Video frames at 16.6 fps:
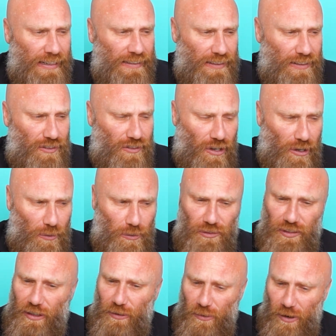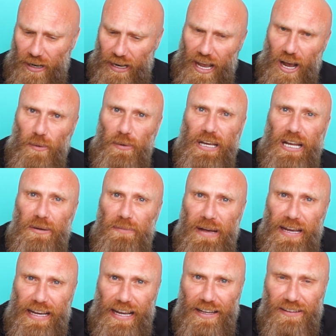would have said, right, how are we going to
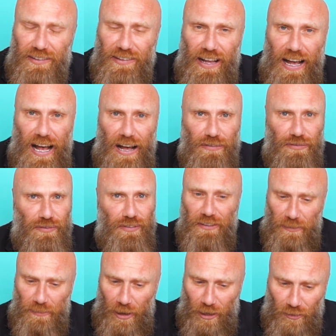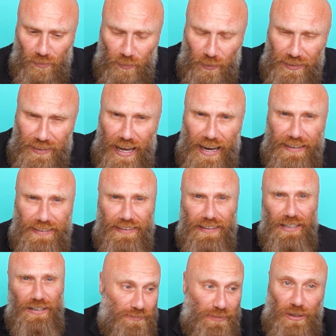make our staff the most
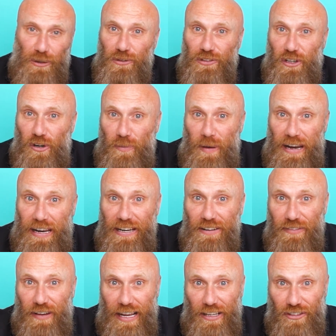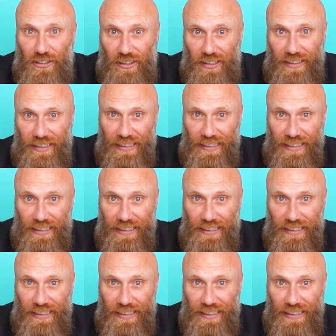productive? Because they're about innovation.